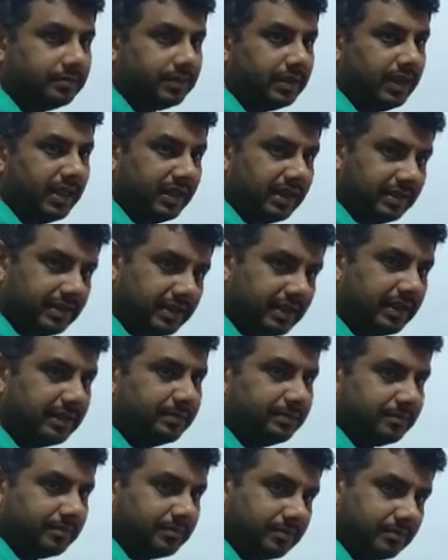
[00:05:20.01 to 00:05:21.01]
Nearly
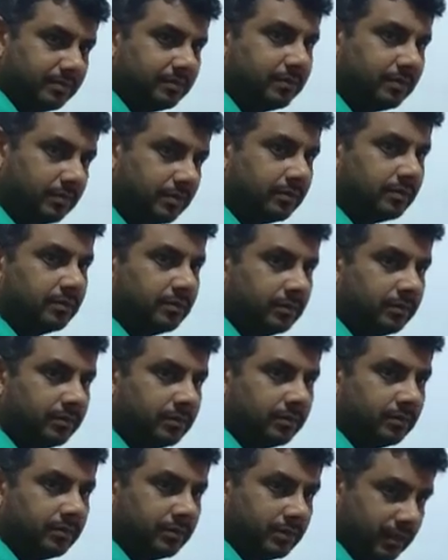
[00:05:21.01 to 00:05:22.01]
same.
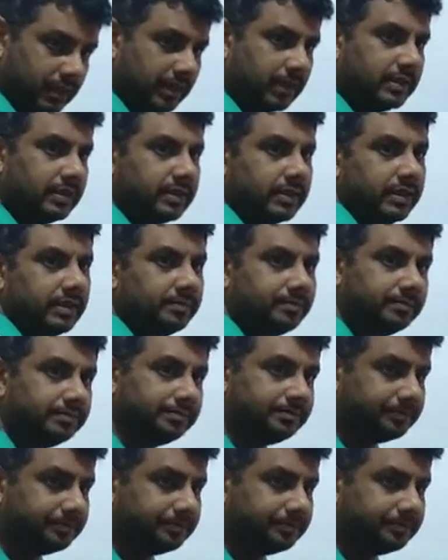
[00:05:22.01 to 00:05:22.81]
Nearly same.